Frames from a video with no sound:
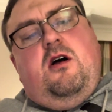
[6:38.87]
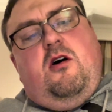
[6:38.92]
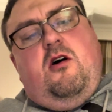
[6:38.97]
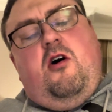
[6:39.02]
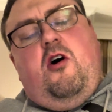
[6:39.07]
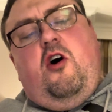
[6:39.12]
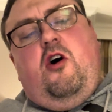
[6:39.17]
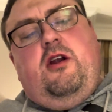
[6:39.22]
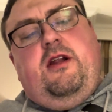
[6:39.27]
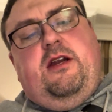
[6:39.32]

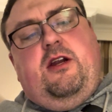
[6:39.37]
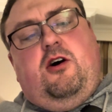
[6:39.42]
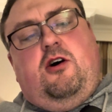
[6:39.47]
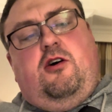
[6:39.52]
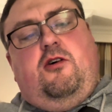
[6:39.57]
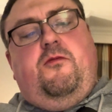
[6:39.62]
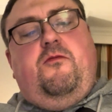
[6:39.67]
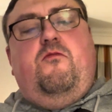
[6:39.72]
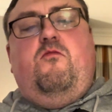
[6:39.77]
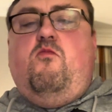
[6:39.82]
all in
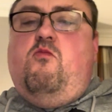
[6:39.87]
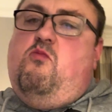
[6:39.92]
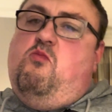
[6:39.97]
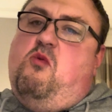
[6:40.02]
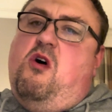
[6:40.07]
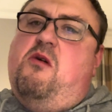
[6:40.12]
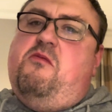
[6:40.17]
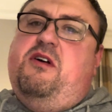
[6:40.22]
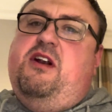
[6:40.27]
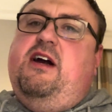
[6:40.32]
all,
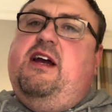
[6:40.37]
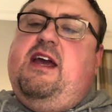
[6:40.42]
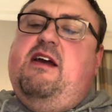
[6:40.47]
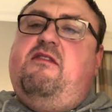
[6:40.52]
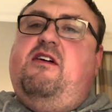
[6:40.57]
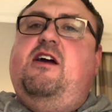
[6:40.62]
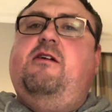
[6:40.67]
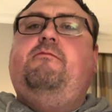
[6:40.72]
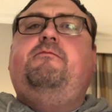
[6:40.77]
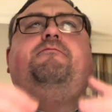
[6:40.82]
what would I give it?